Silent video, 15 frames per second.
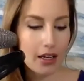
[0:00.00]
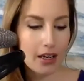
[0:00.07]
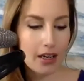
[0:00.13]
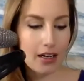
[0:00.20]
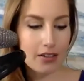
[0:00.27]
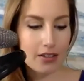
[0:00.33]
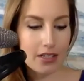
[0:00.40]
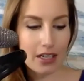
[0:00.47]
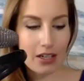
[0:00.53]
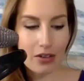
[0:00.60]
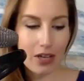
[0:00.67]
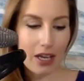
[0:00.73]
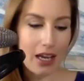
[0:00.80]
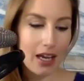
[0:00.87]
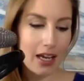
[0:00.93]
And I was like,
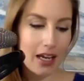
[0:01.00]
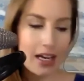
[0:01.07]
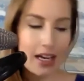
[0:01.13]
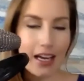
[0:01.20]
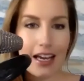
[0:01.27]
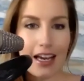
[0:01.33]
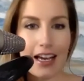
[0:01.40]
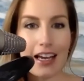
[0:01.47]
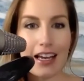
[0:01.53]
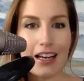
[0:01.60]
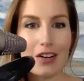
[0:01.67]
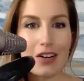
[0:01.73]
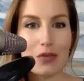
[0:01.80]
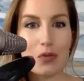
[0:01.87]
okay. And